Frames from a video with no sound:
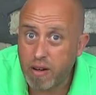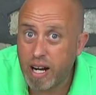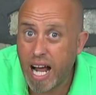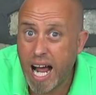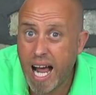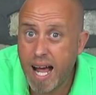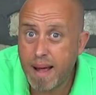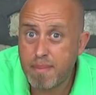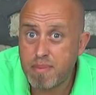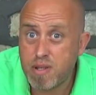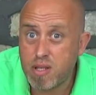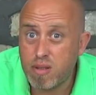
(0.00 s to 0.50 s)

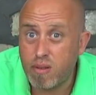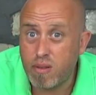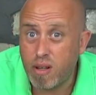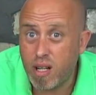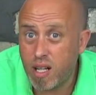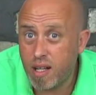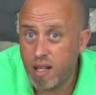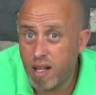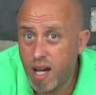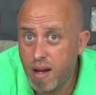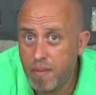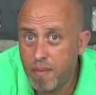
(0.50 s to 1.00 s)
I
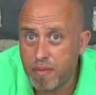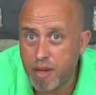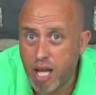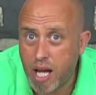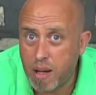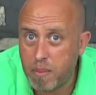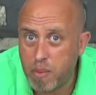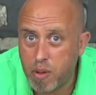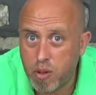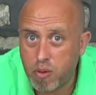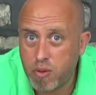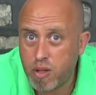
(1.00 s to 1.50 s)
absolutely love
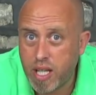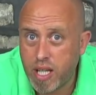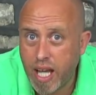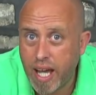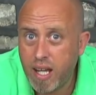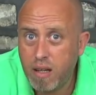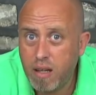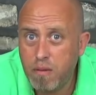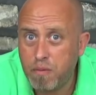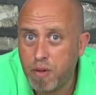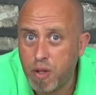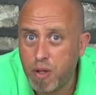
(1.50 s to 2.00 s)
that model. The
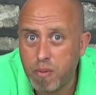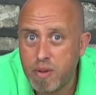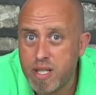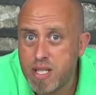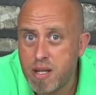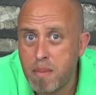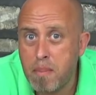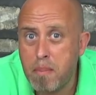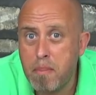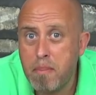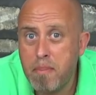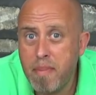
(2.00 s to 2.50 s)
KFU
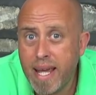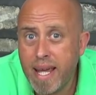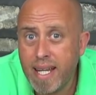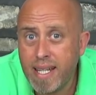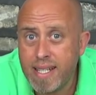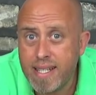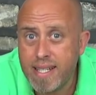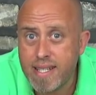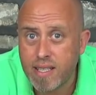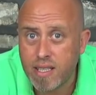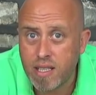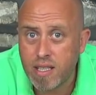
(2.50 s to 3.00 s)
is
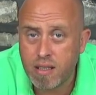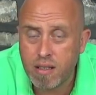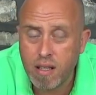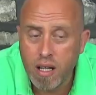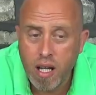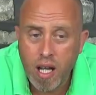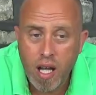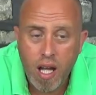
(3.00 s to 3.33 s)
amazing.